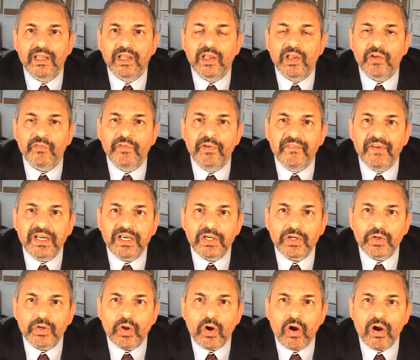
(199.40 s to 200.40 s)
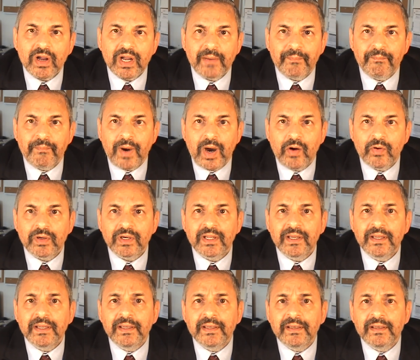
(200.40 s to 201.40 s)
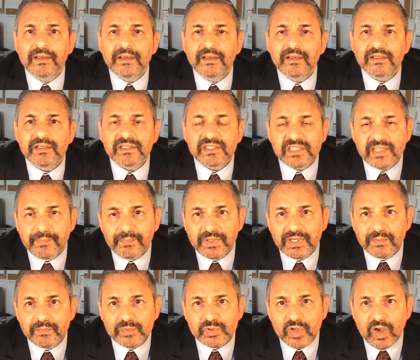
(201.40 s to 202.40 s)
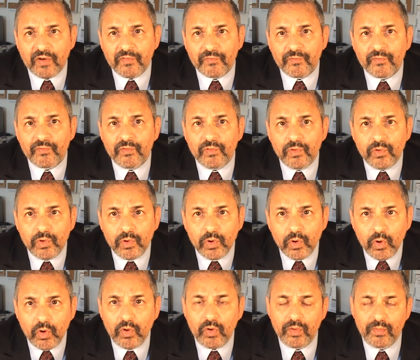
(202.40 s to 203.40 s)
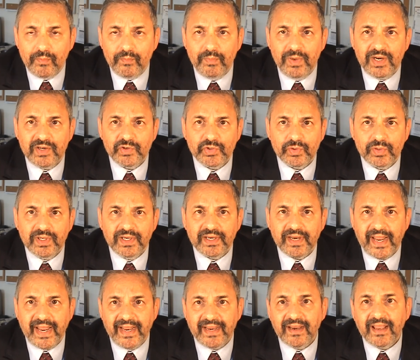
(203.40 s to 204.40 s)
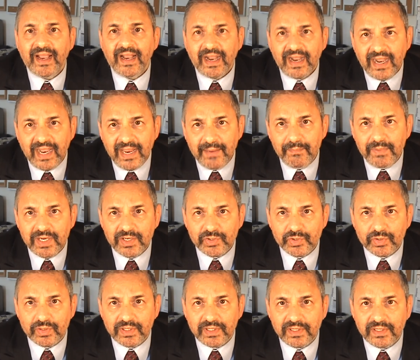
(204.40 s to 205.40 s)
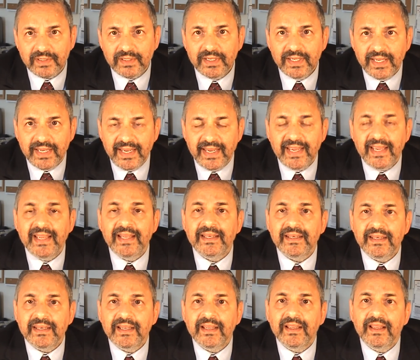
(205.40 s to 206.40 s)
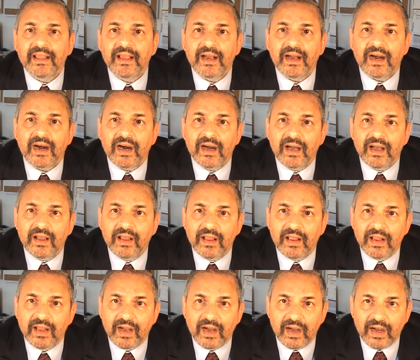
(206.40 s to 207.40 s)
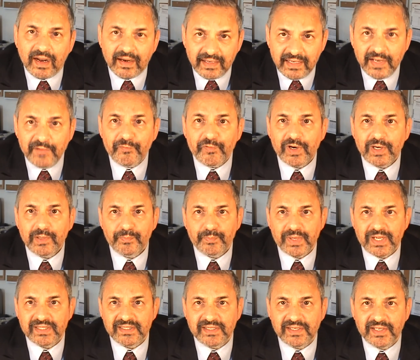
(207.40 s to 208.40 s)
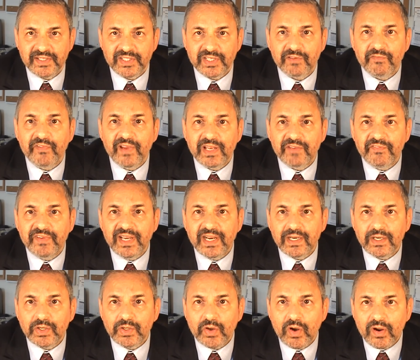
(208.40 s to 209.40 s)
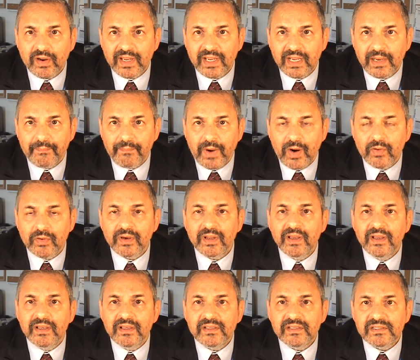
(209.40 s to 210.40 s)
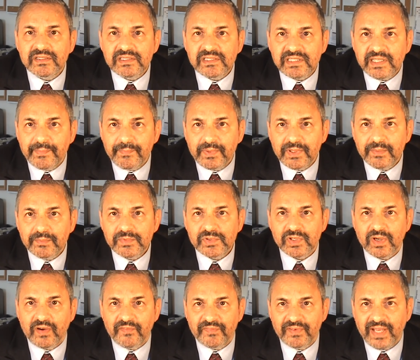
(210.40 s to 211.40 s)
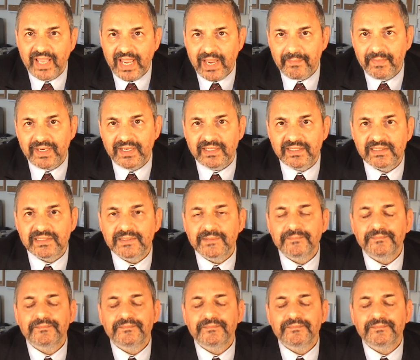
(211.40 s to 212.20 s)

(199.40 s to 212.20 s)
We will talk about symptoms of low blood sugar and high blood sugar in a different presentation when we are talking about symptoms of diabetes.